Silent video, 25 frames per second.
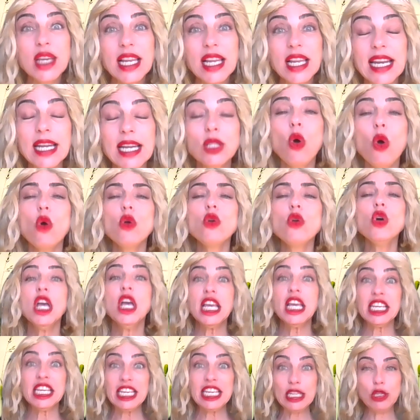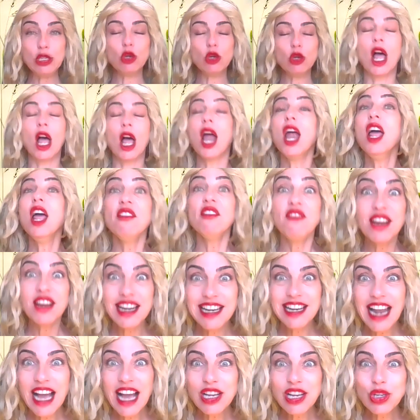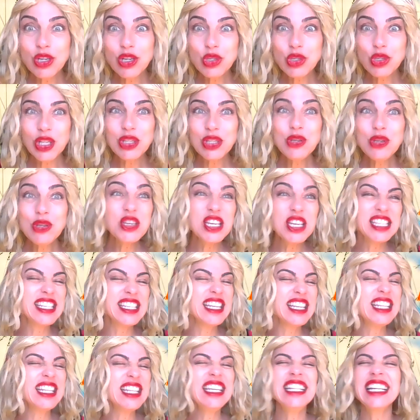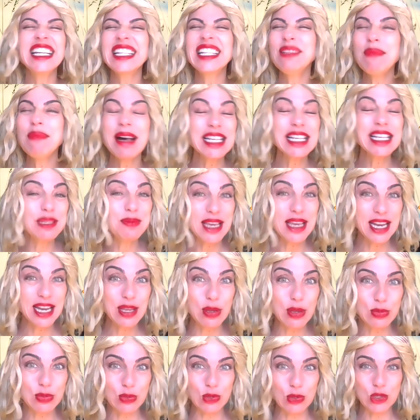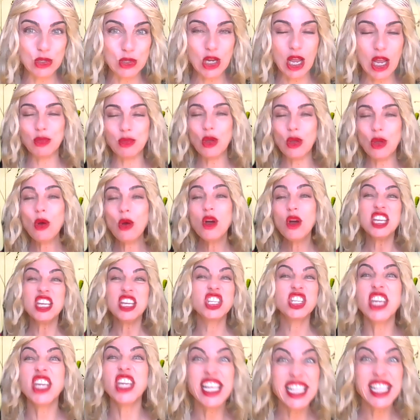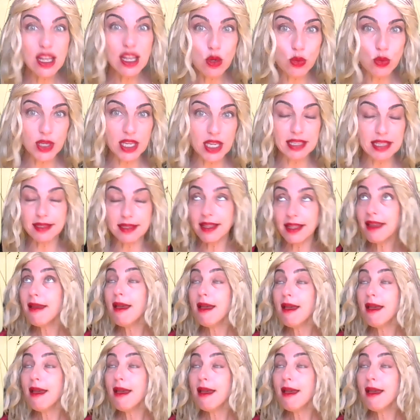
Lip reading: They go to the warmer countries. I'll take you to an amazing place, the land of flowers.